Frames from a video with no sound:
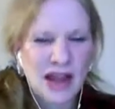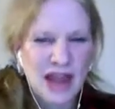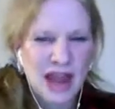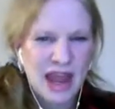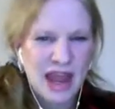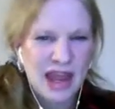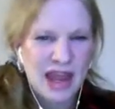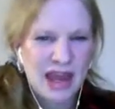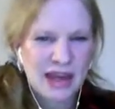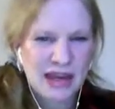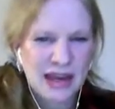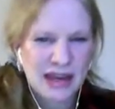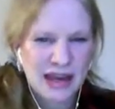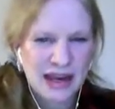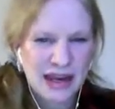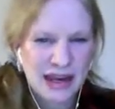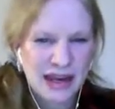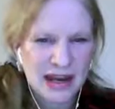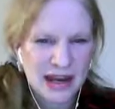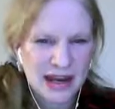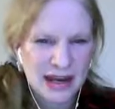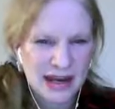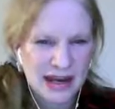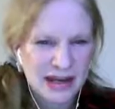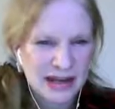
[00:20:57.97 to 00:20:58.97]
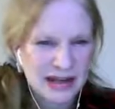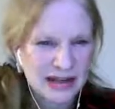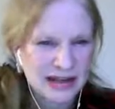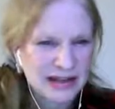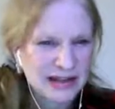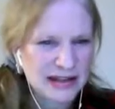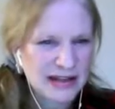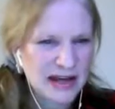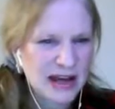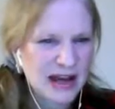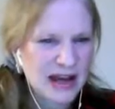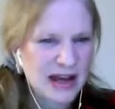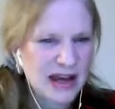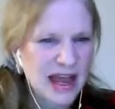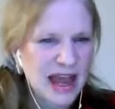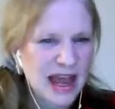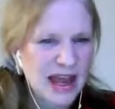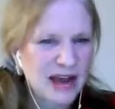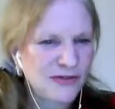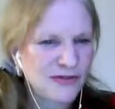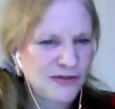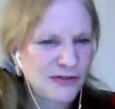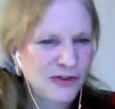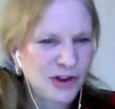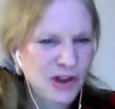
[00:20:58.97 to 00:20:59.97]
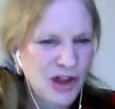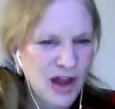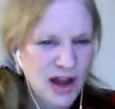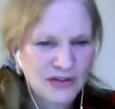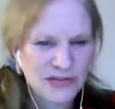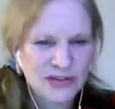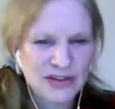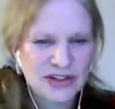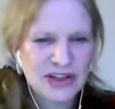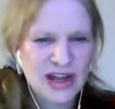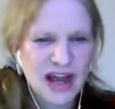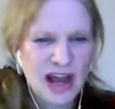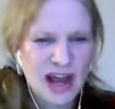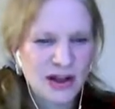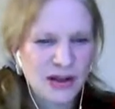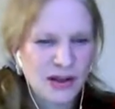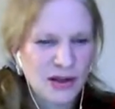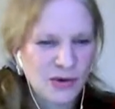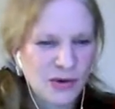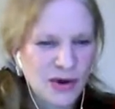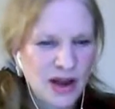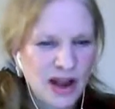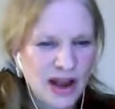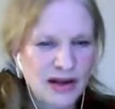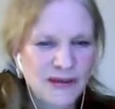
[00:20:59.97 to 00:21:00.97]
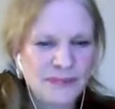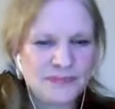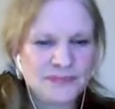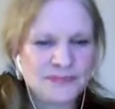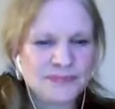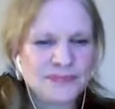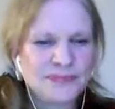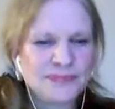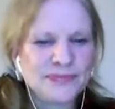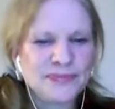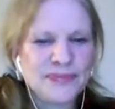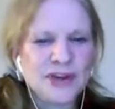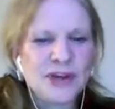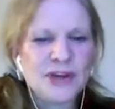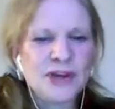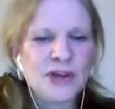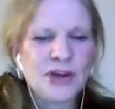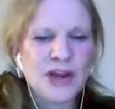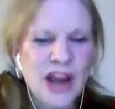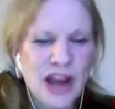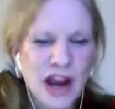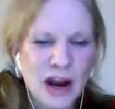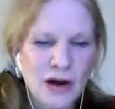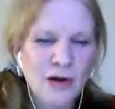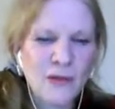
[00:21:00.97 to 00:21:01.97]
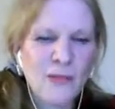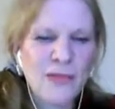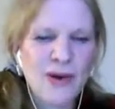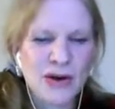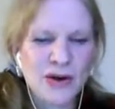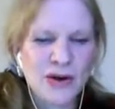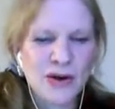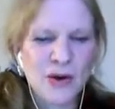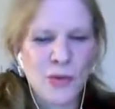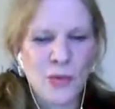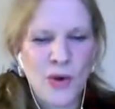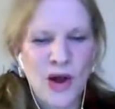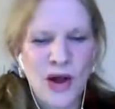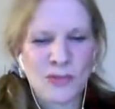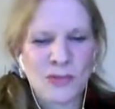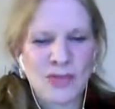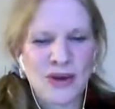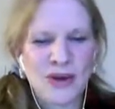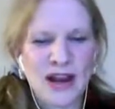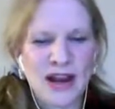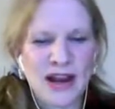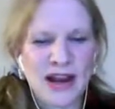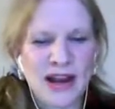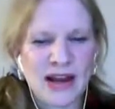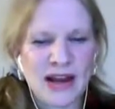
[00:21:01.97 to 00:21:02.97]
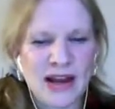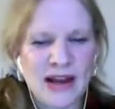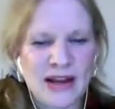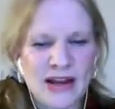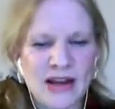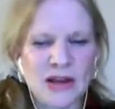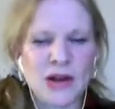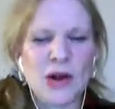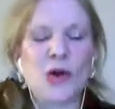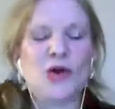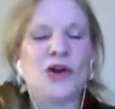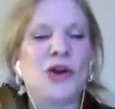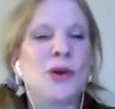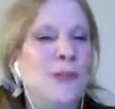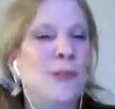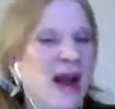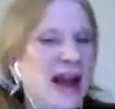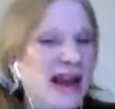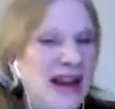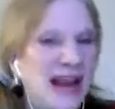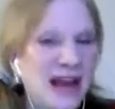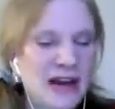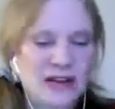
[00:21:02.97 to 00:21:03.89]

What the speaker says: and it is A for lifestyle, okay. You care about your well-being. You know, you might